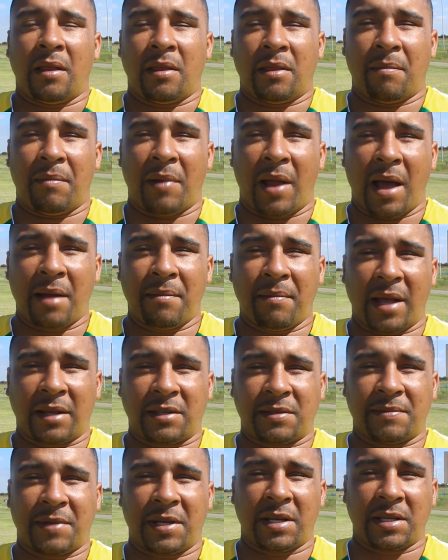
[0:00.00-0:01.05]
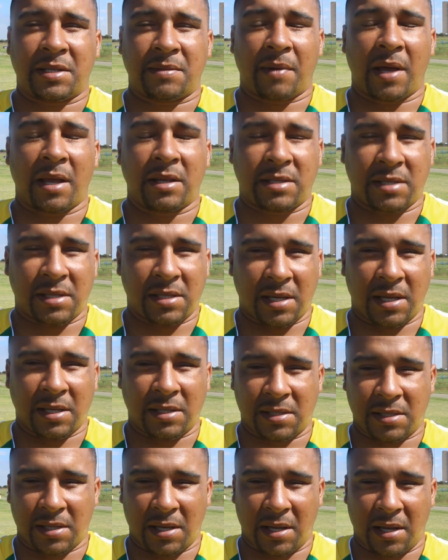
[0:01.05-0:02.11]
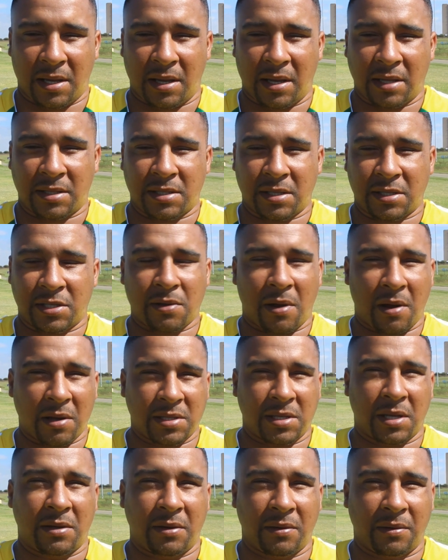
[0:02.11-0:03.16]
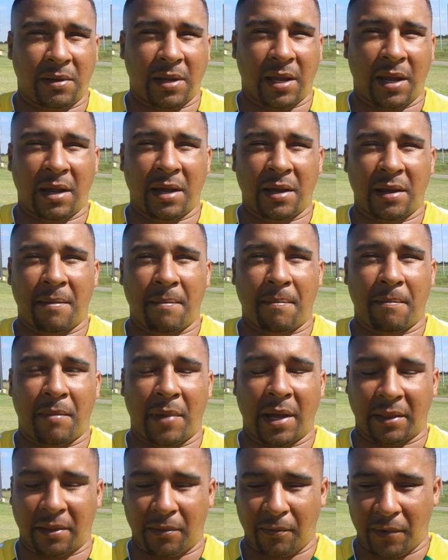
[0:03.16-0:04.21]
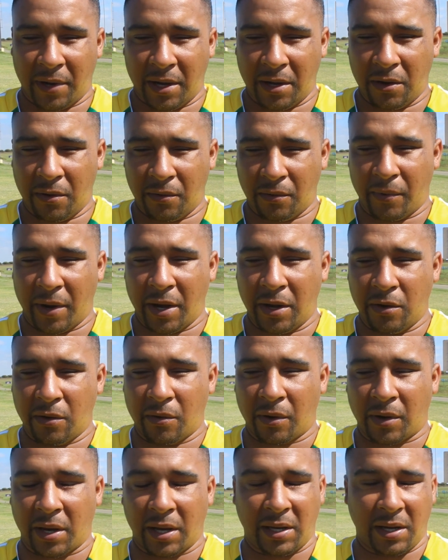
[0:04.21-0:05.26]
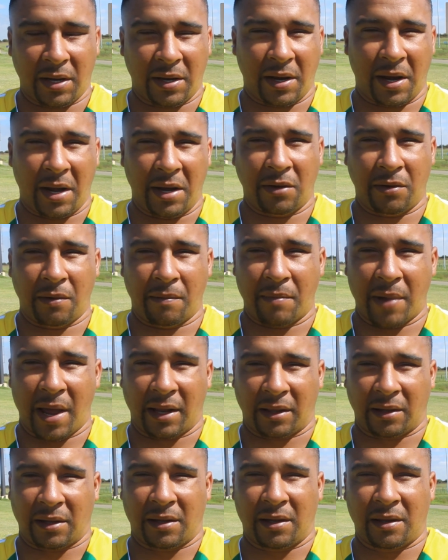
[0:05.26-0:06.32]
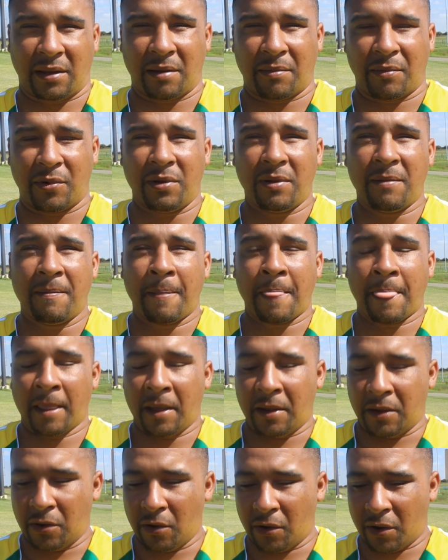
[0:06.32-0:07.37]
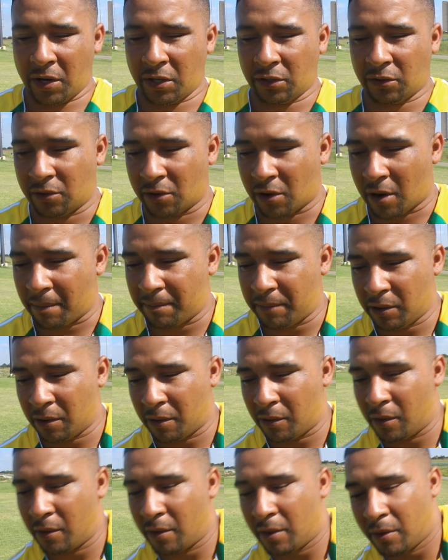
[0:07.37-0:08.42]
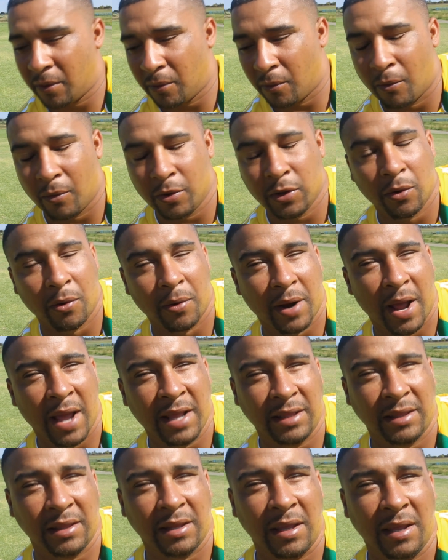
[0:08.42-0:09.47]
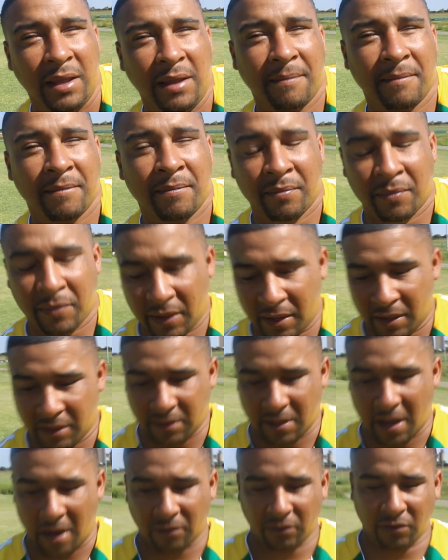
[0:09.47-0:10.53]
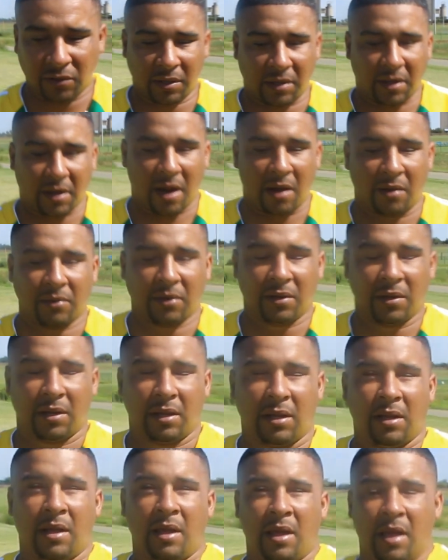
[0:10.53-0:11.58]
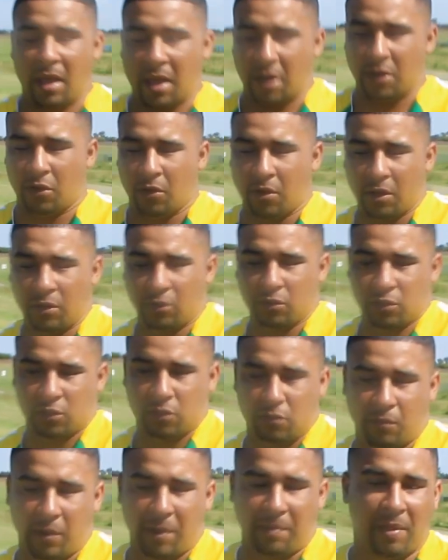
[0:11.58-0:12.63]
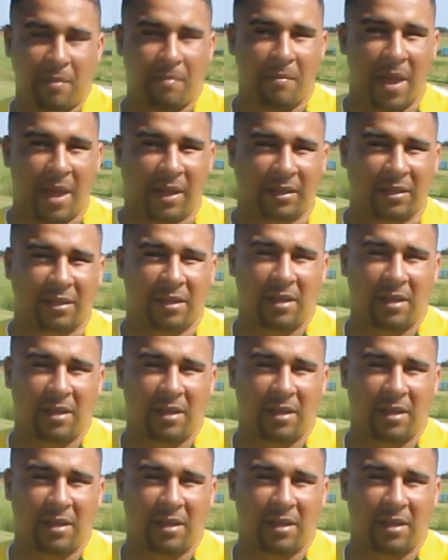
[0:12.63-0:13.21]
the blind batsman it's a stance that you take. But when you are getting ready to bat the ball, you're going to drop your right knee down to the ground, mm-hmm. and you're going to sweep the bat